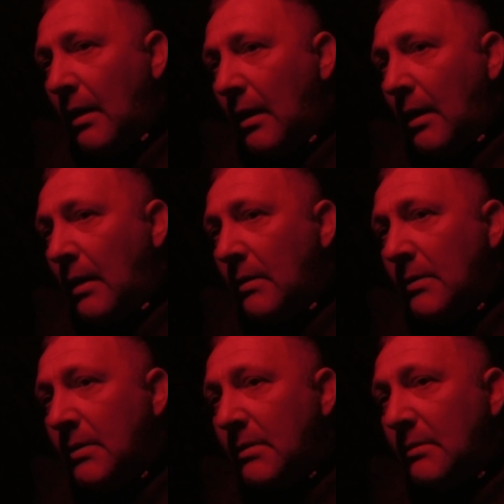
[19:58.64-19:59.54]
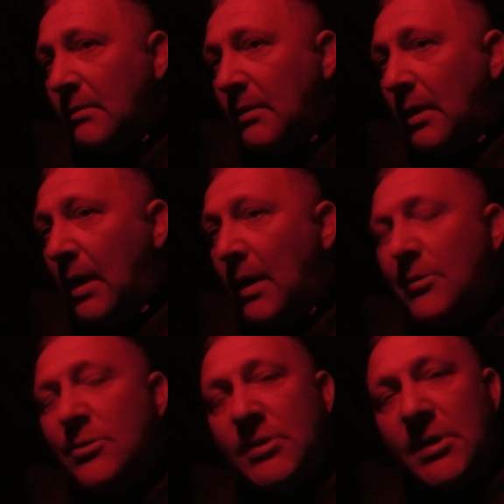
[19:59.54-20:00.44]
and yeah,
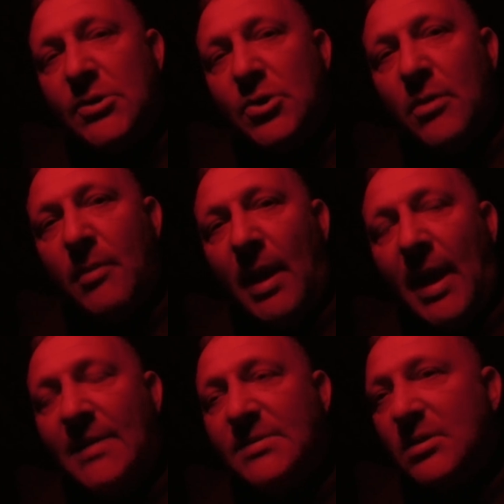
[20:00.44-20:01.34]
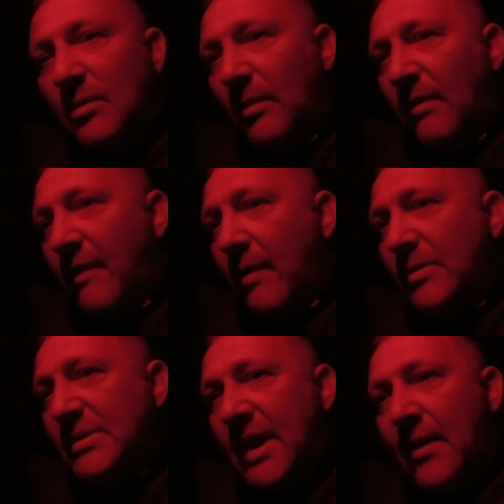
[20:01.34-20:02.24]
just enjoying my last couple of
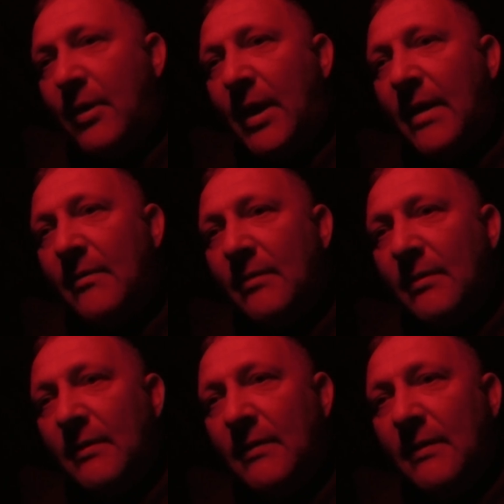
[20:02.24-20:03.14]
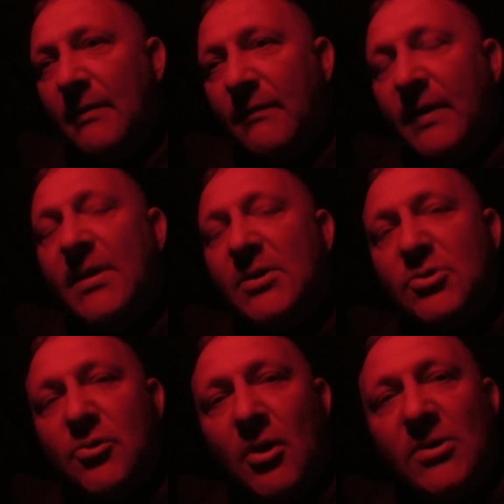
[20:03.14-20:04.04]
hours down here. Fingers
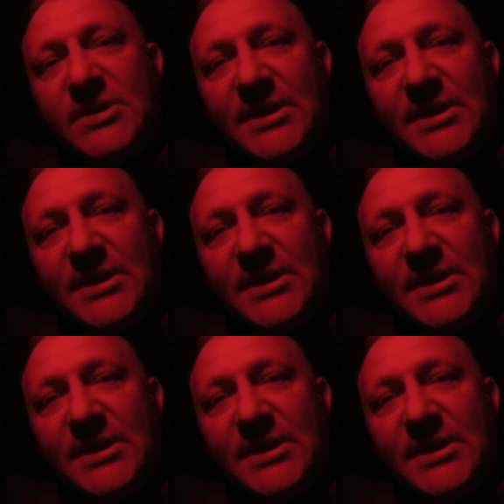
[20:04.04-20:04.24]
crossed